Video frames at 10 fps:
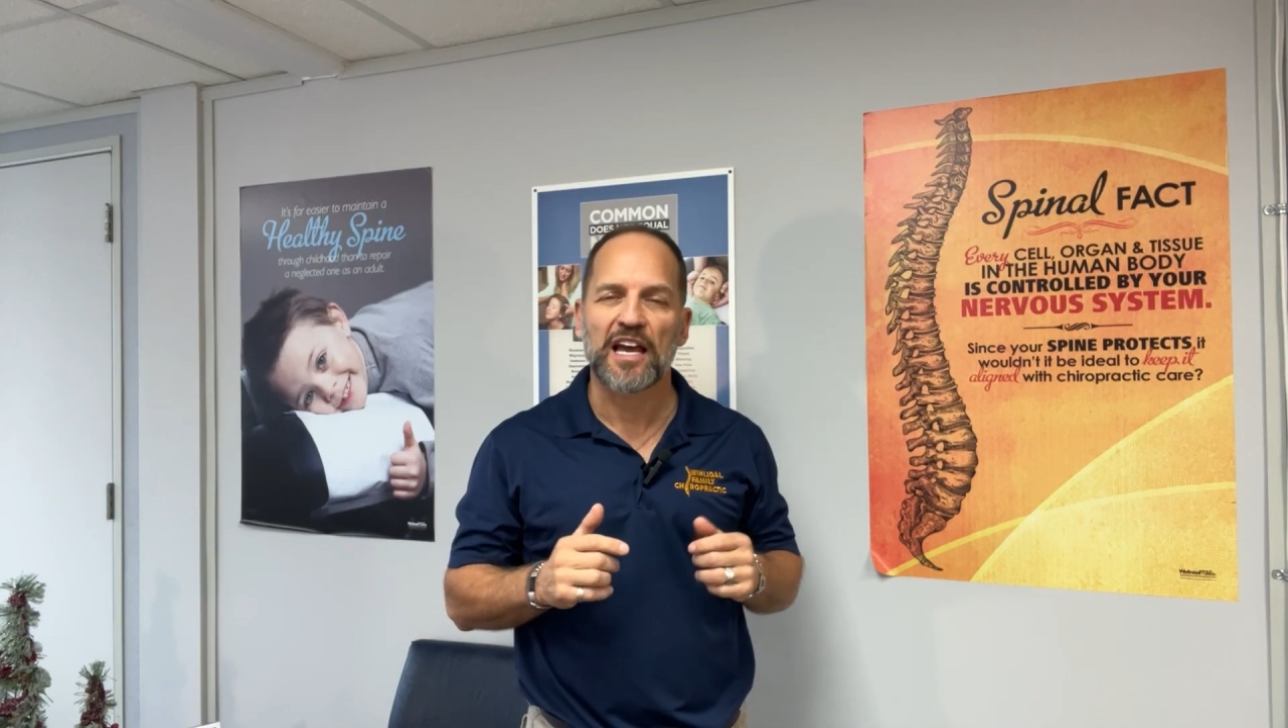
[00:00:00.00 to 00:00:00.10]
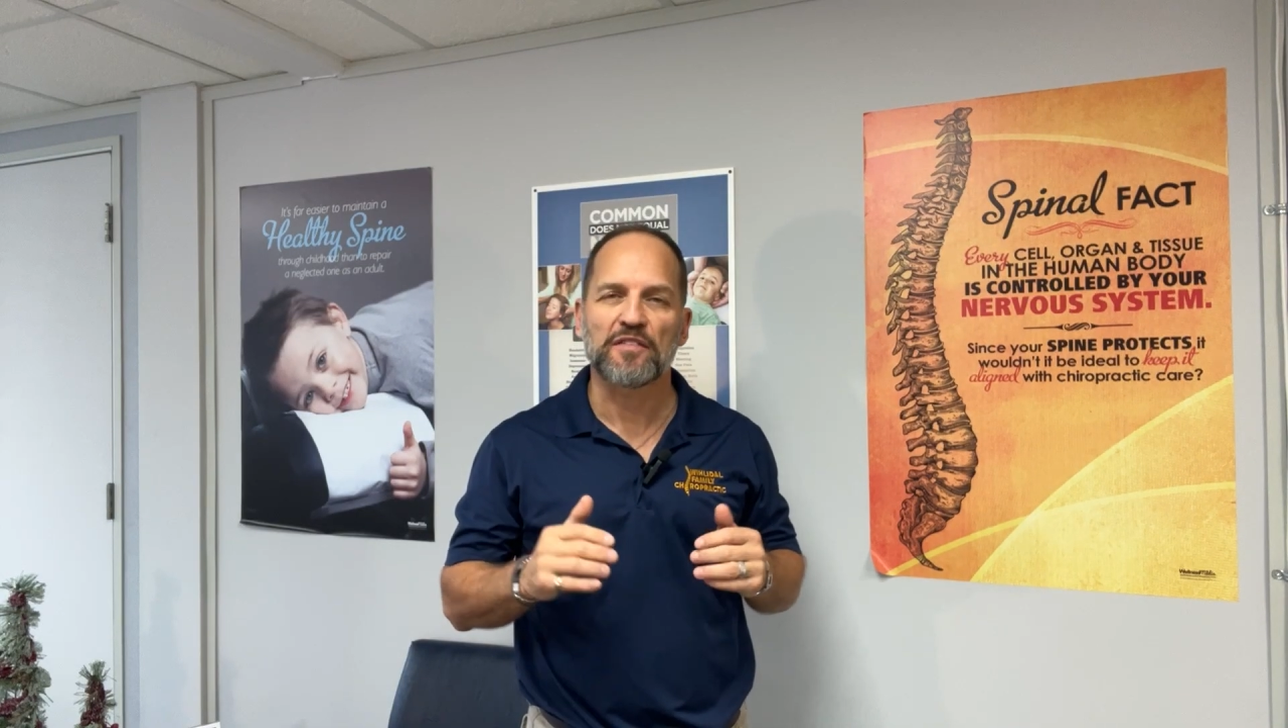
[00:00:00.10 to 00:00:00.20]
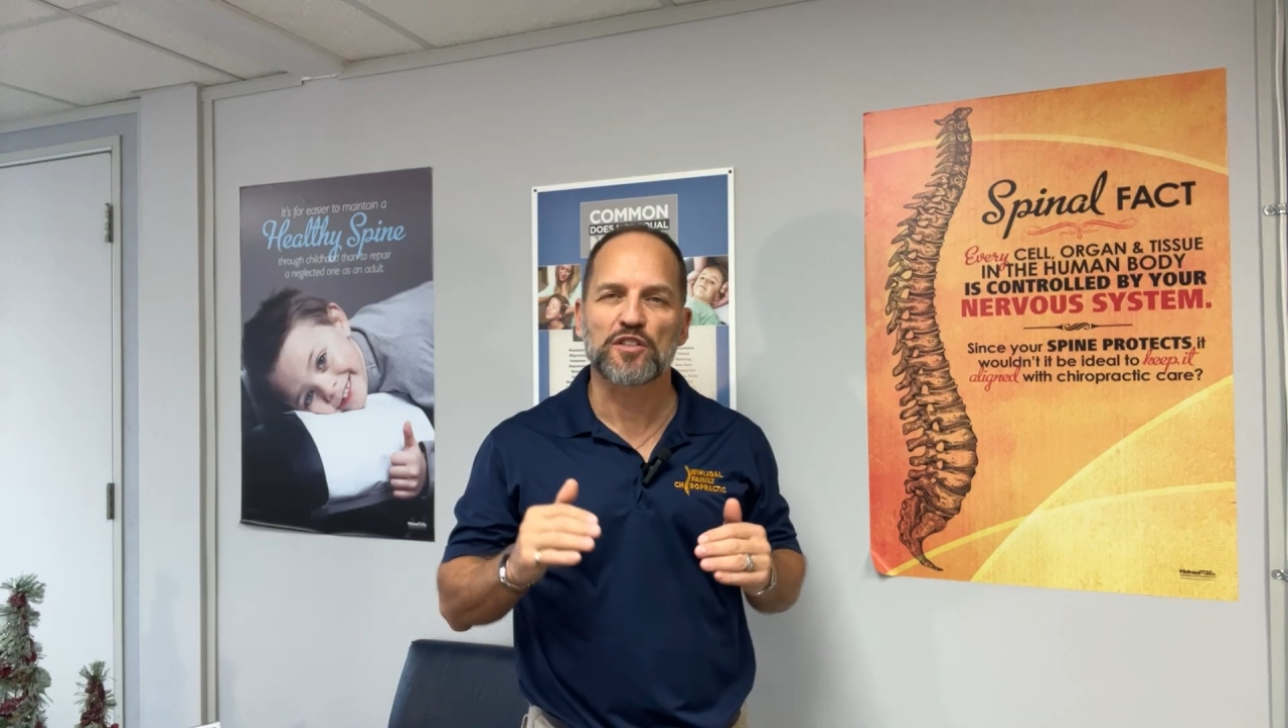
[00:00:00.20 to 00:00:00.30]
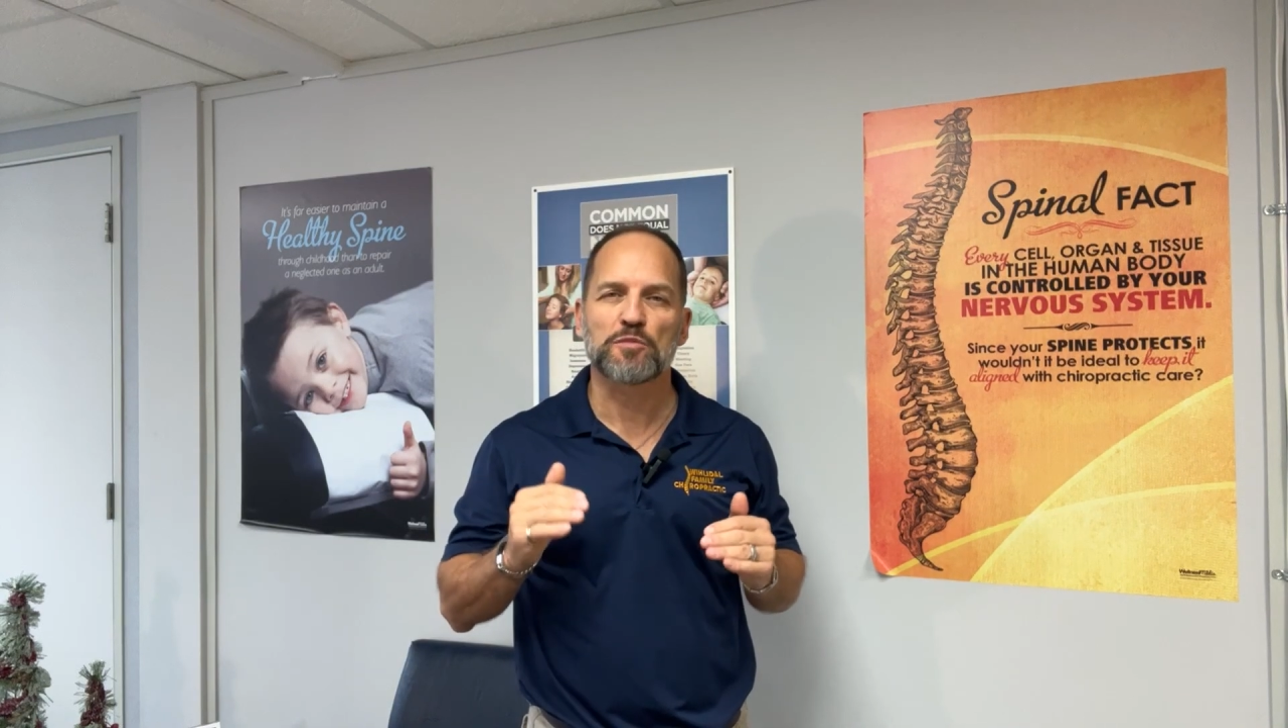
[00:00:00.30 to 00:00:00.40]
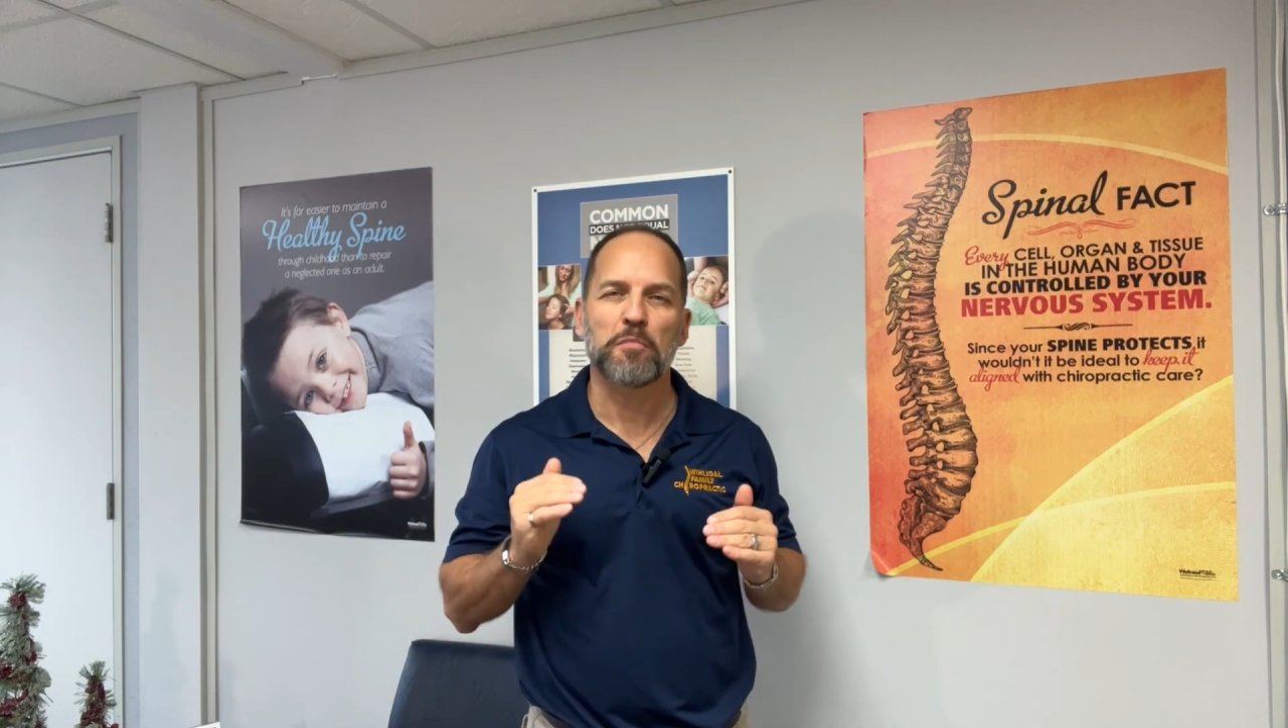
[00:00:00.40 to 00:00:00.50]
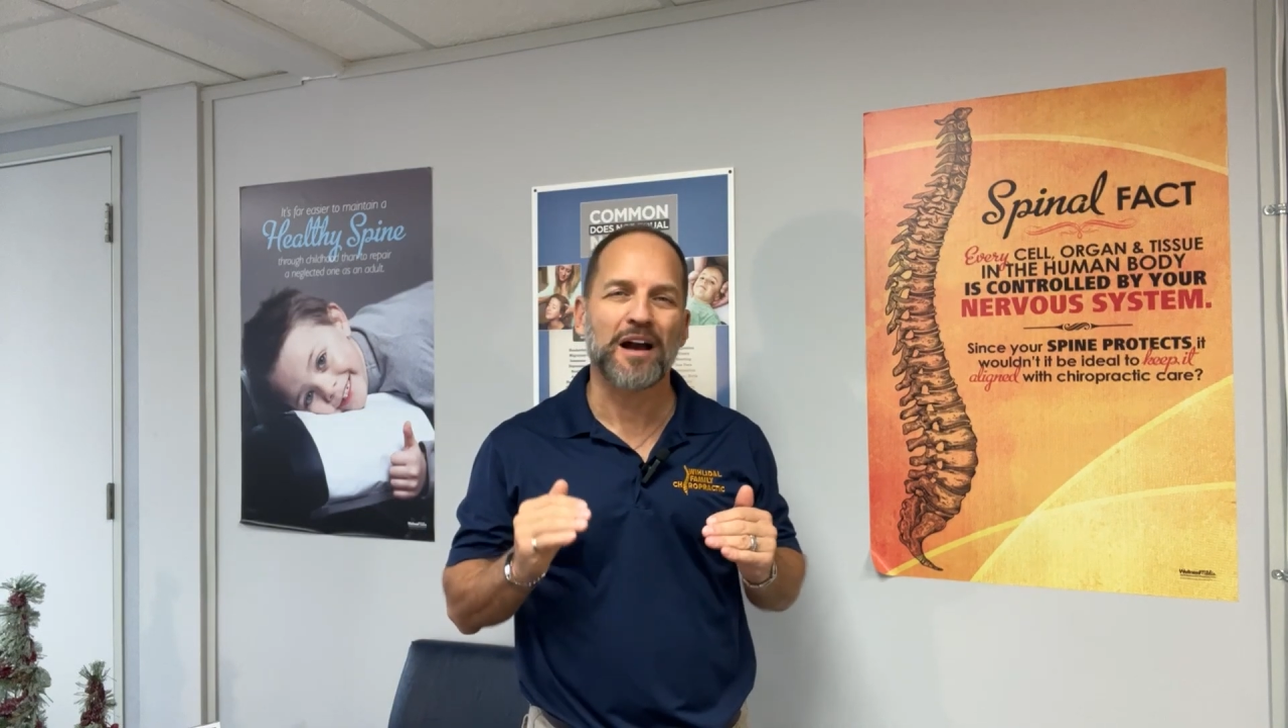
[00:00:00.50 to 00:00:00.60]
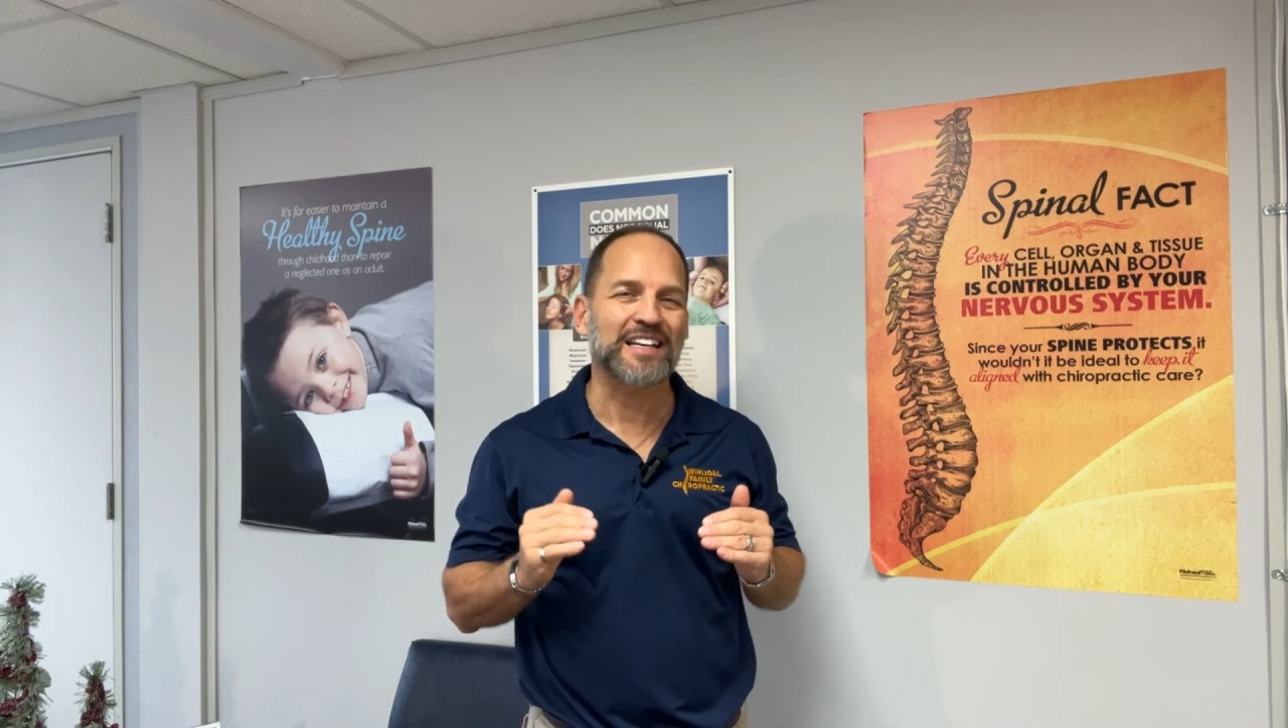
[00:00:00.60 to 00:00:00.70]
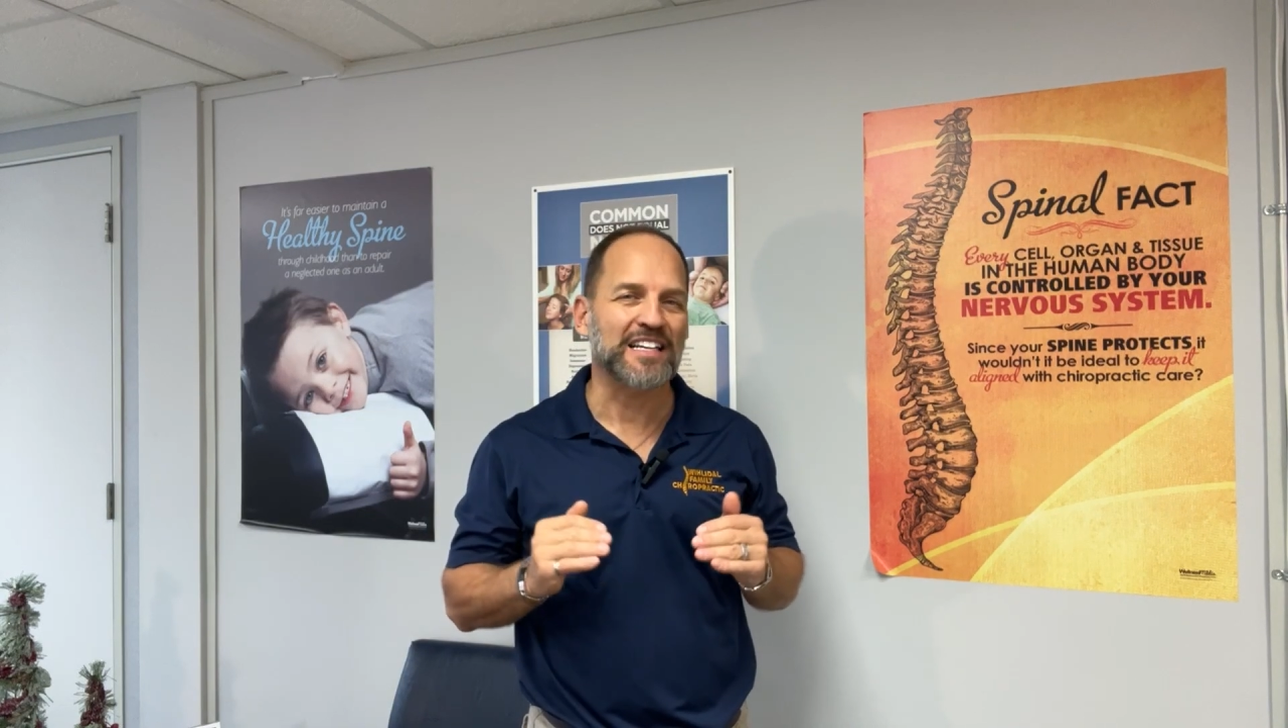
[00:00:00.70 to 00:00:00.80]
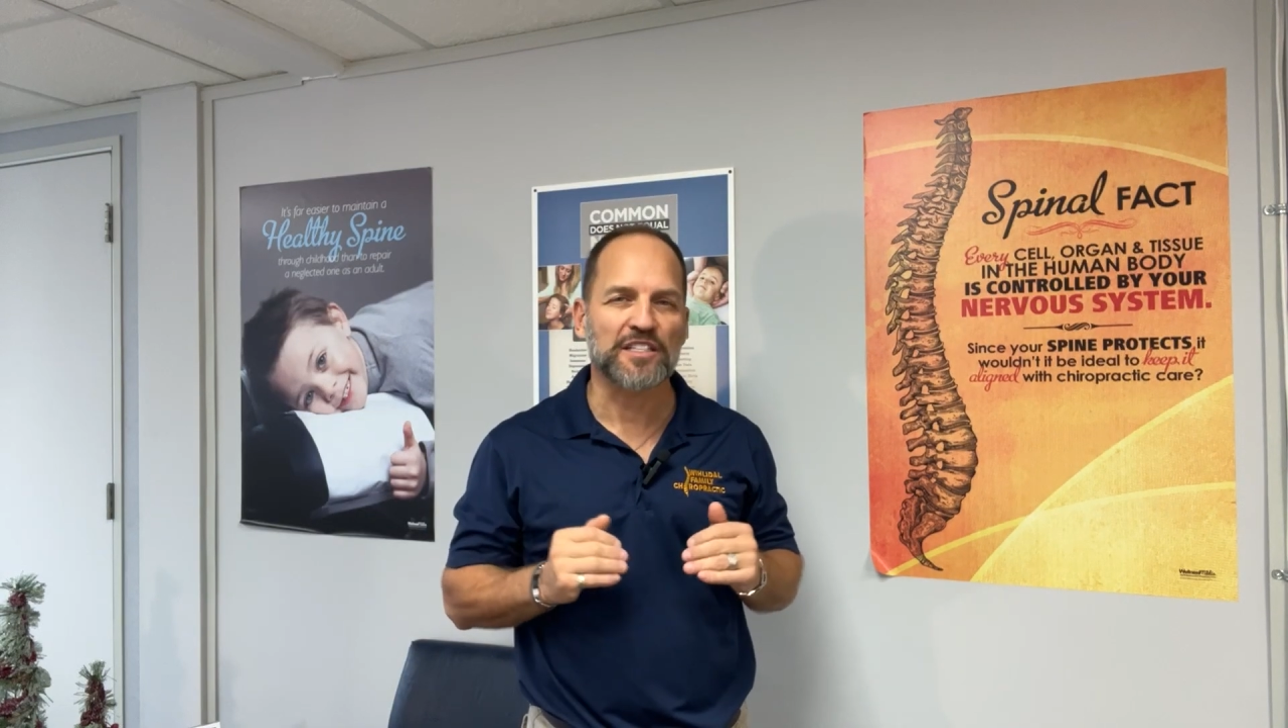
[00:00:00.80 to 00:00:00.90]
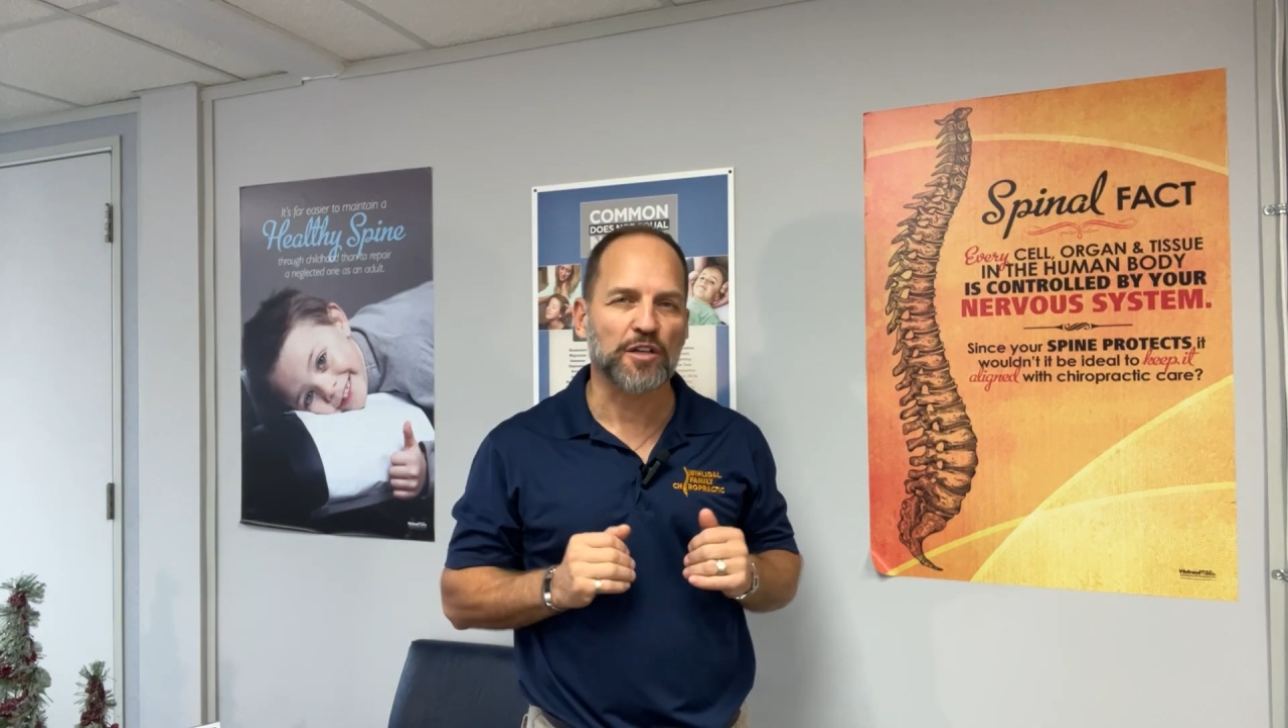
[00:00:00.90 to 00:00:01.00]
and the spine has